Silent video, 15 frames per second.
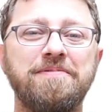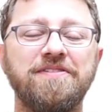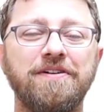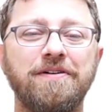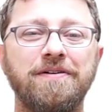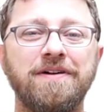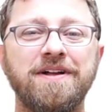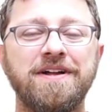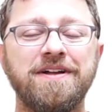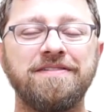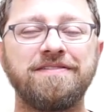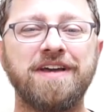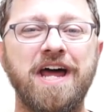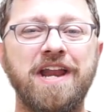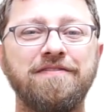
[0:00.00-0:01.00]
So
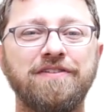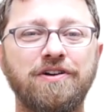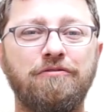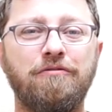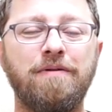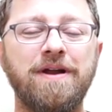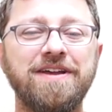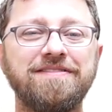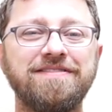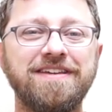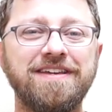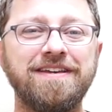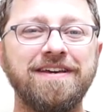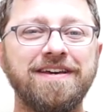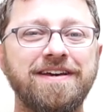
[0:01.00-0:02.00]
it's kind of a
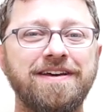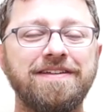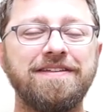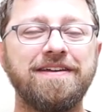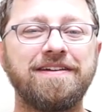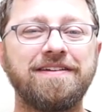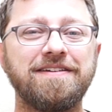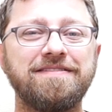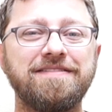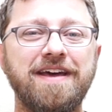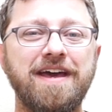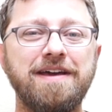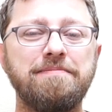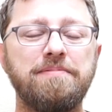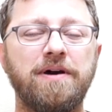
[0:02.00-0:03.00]
crazy thing to
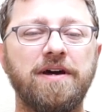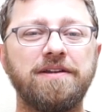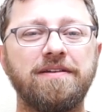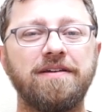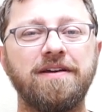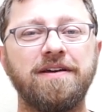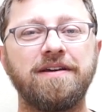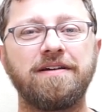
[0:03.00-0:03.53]
say, but